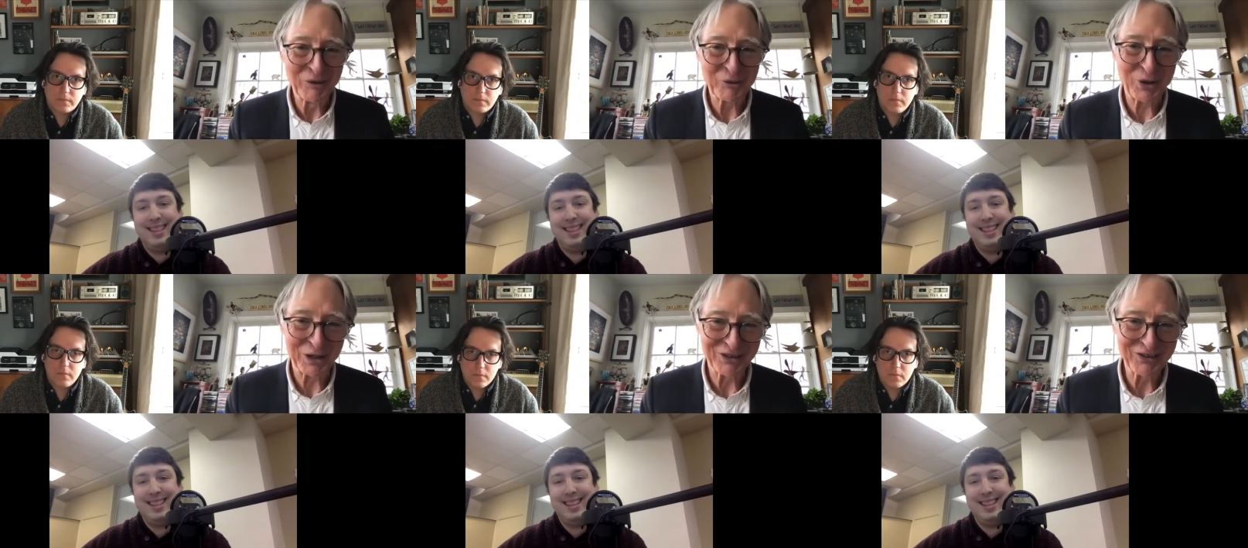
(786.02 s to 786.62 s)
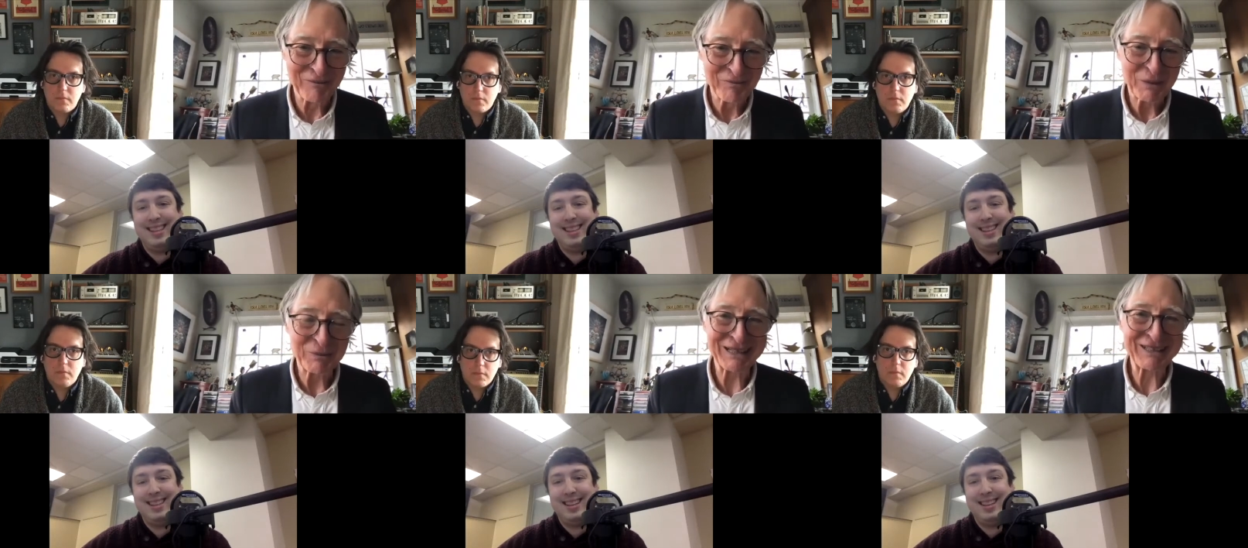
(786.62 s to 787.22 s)
Speaker 1: wants,
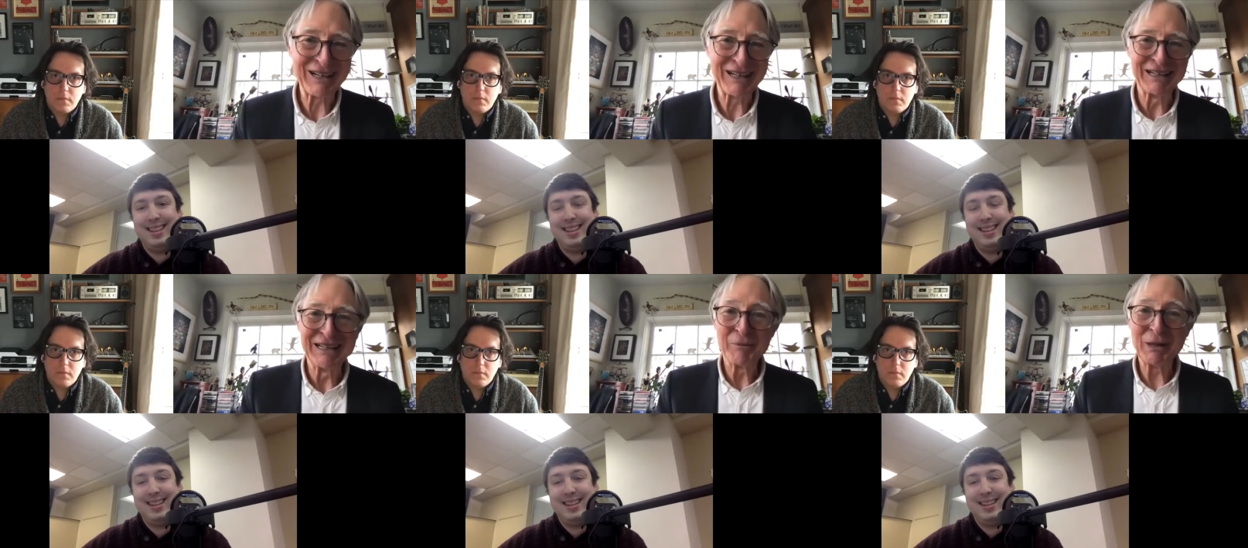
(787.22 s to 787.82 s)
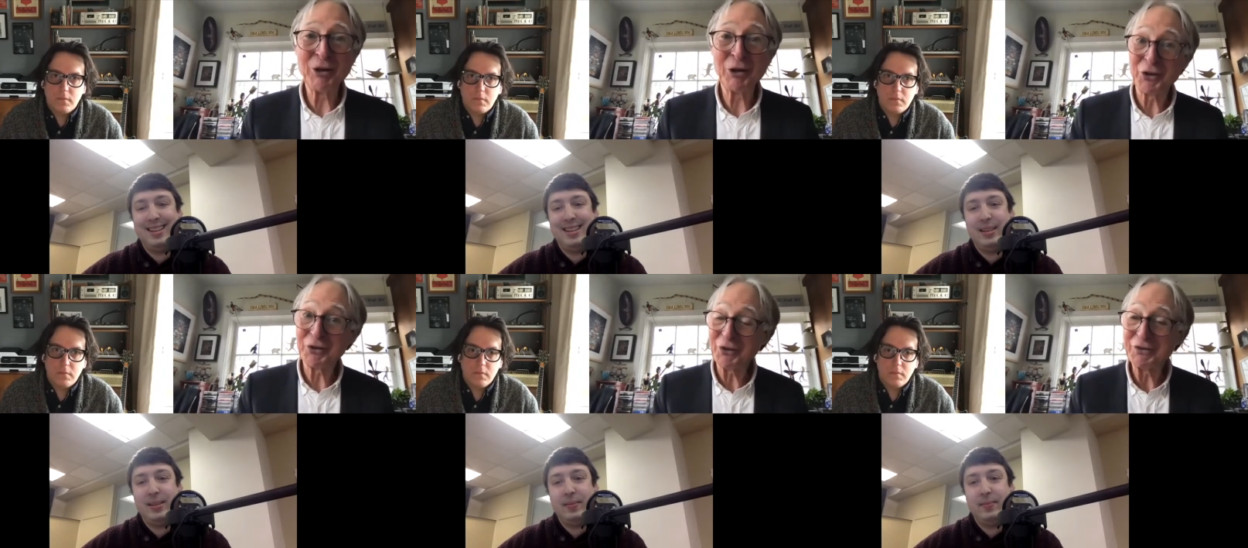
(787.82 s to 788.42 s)
but uh, but no. So
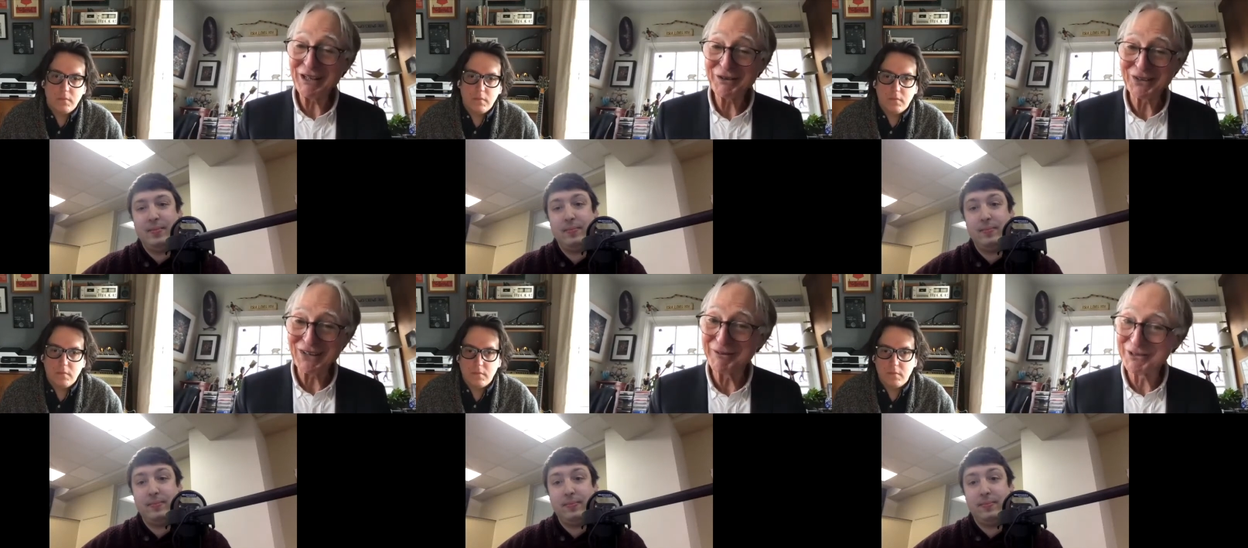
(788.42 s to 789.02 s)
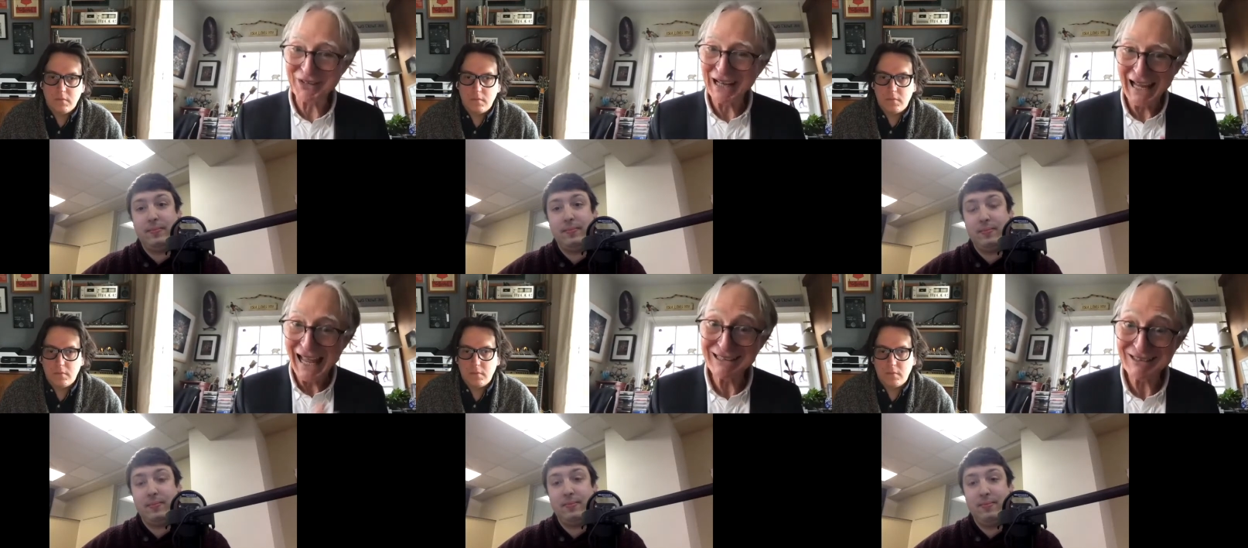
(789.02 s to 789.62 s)
so this was I was I
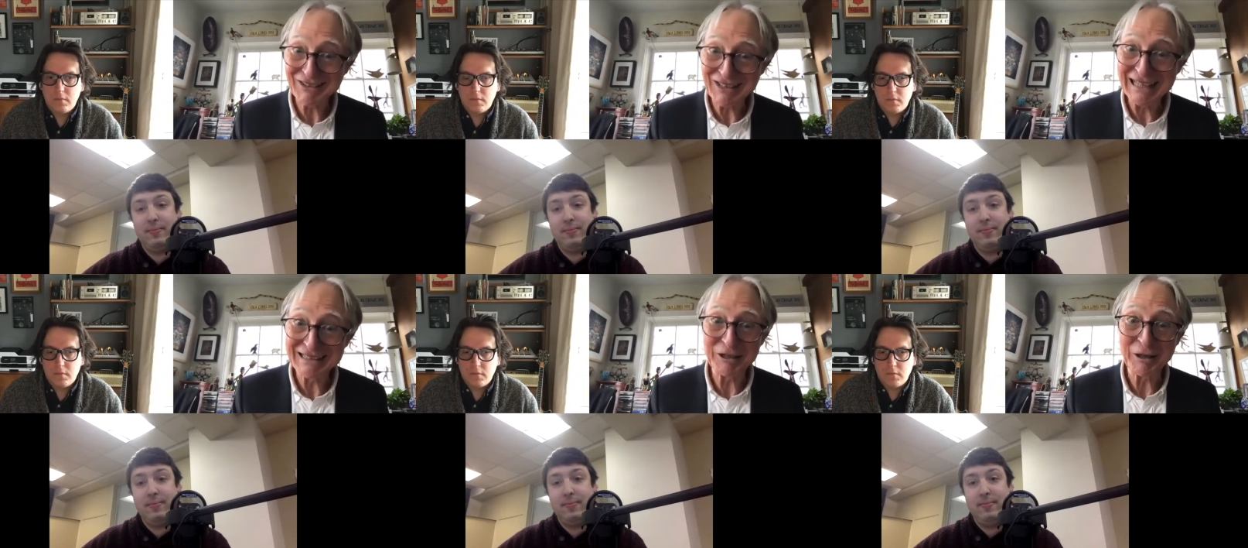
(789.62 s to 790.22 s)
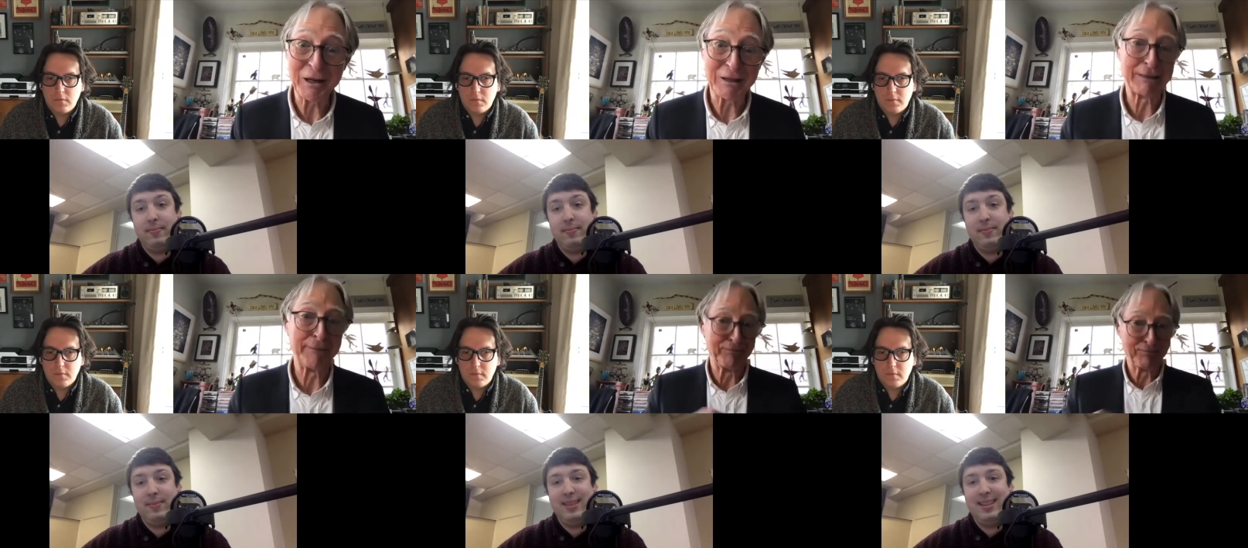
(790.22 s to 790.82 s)
had to stay in the
Speaker 2: dark.
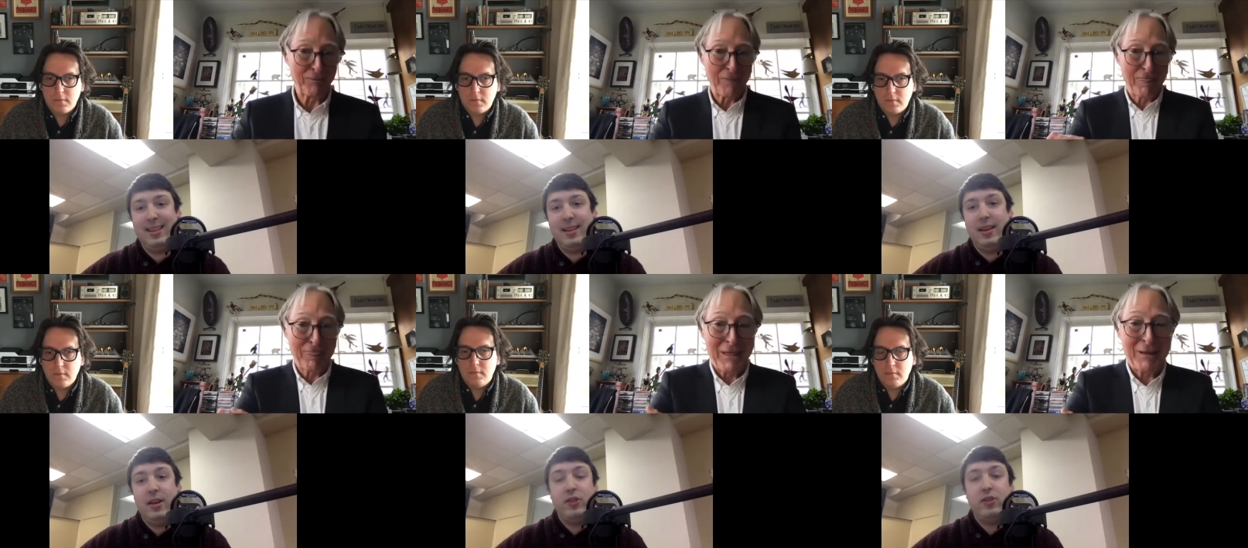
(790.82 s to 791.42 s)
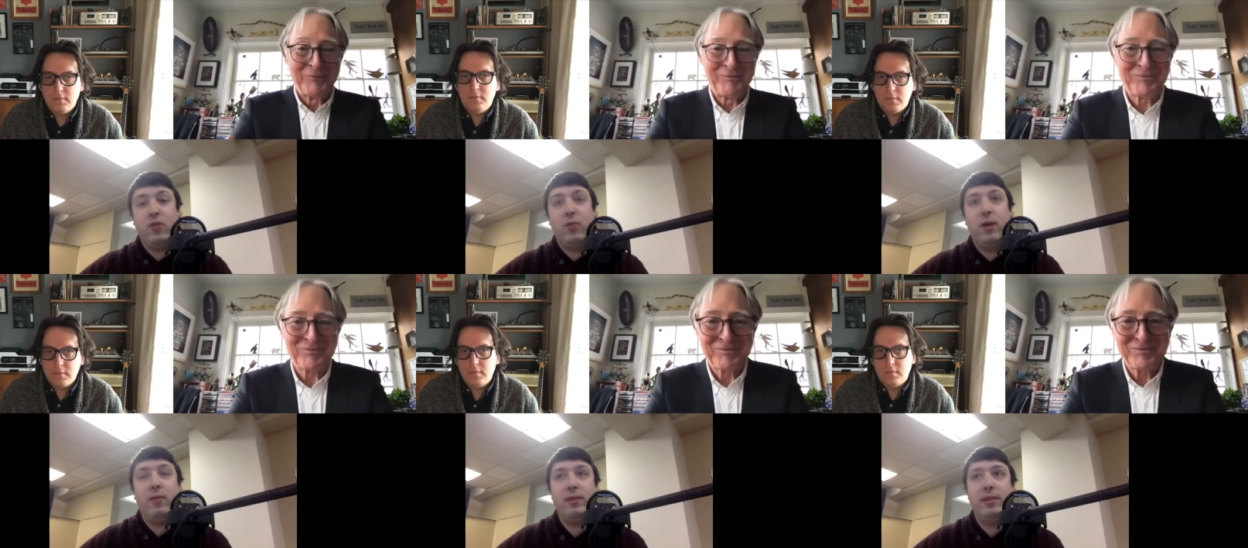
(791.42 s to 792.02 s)
So what
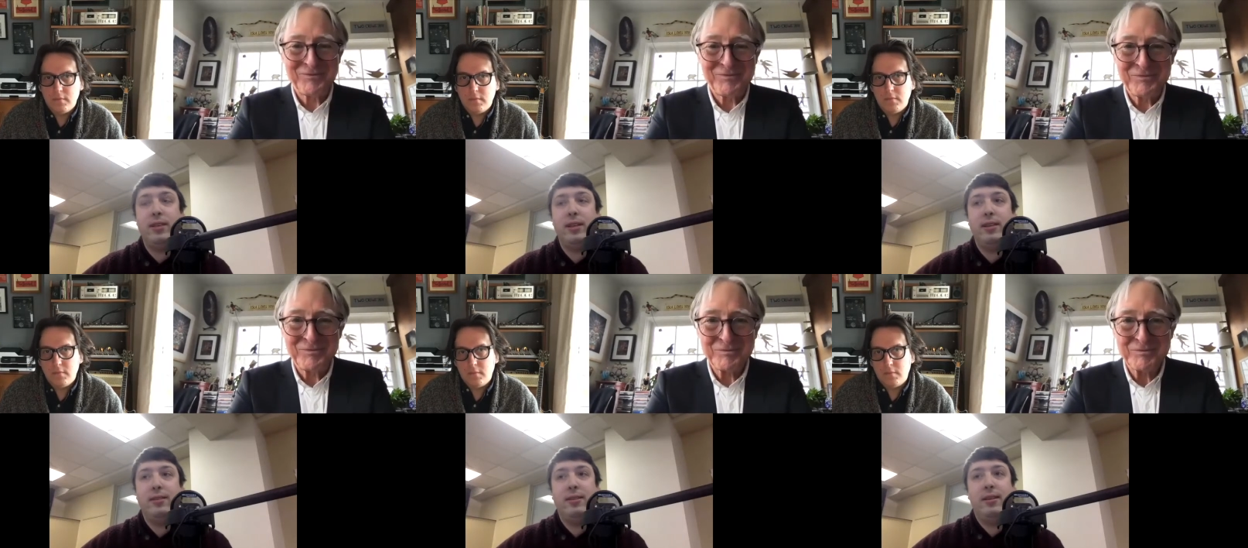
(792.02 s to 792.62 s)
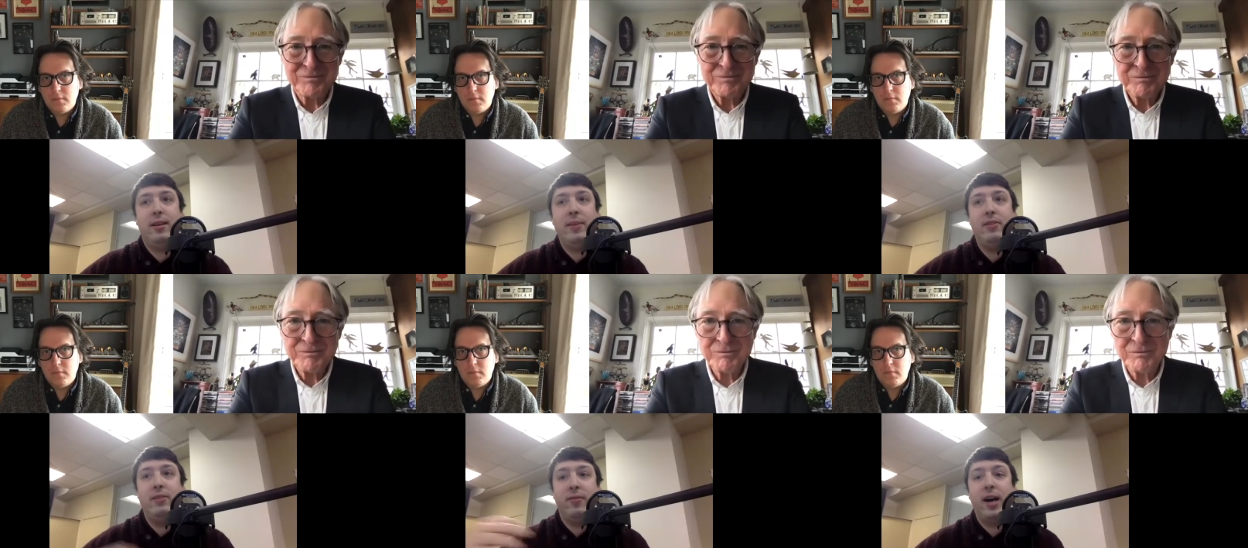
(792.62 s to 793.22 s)
was the the? I mean, you
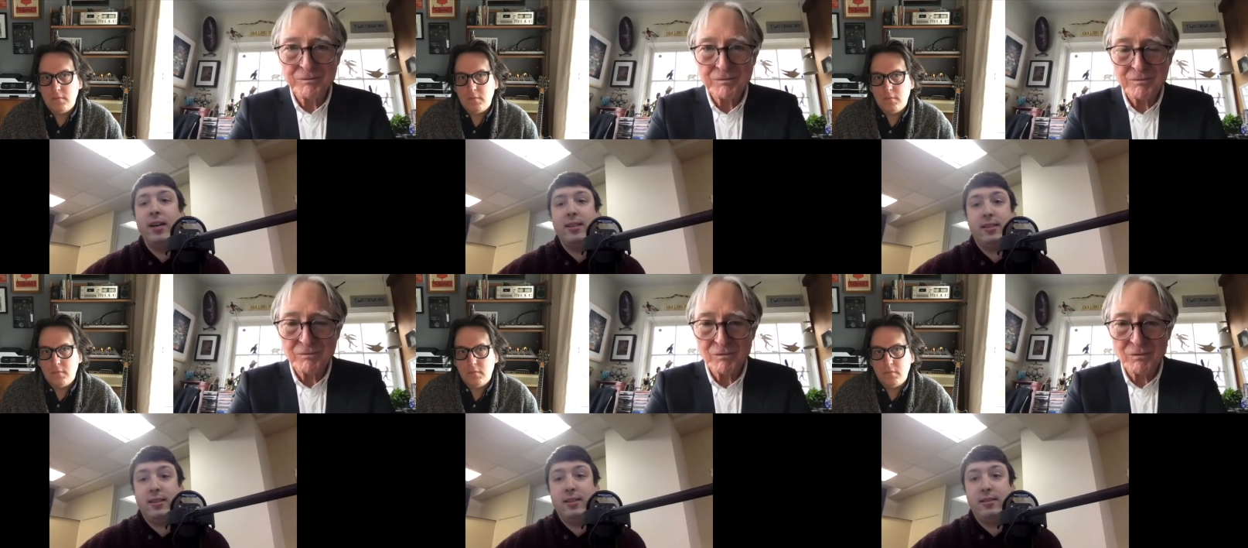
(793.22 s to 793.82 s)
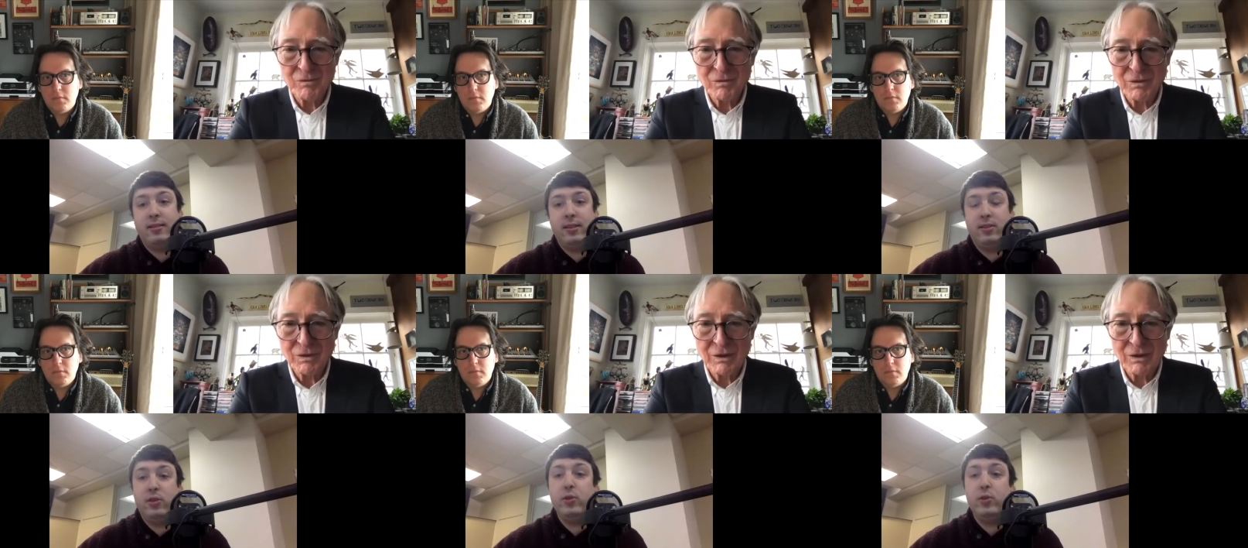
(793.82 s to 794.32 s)
devised this this two